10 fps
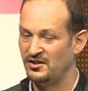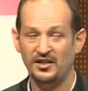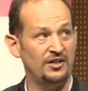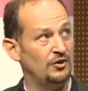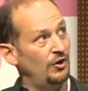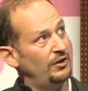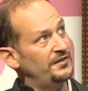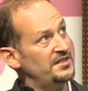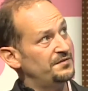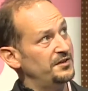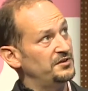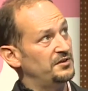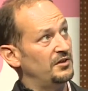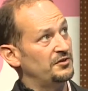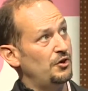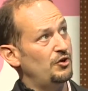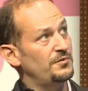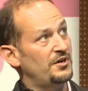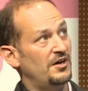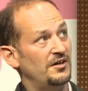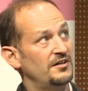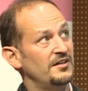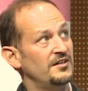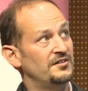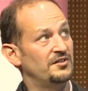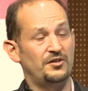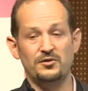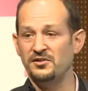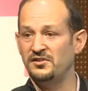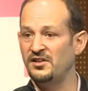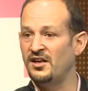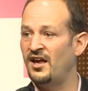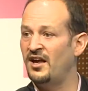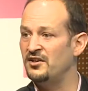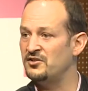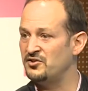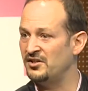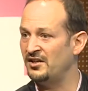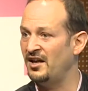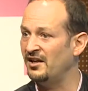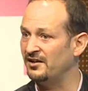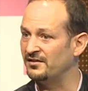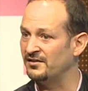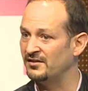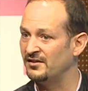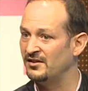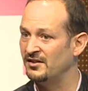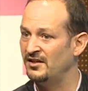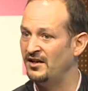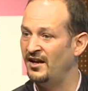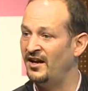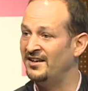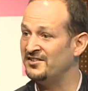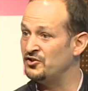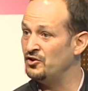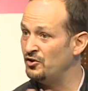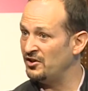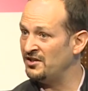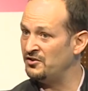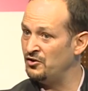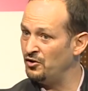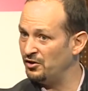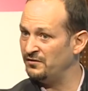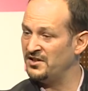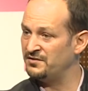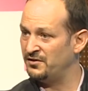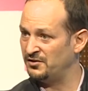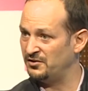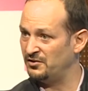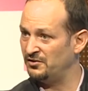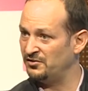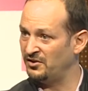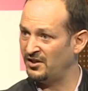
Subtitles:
In all of these verticals, home, car, security, energy, and health. And it's in none of these verticals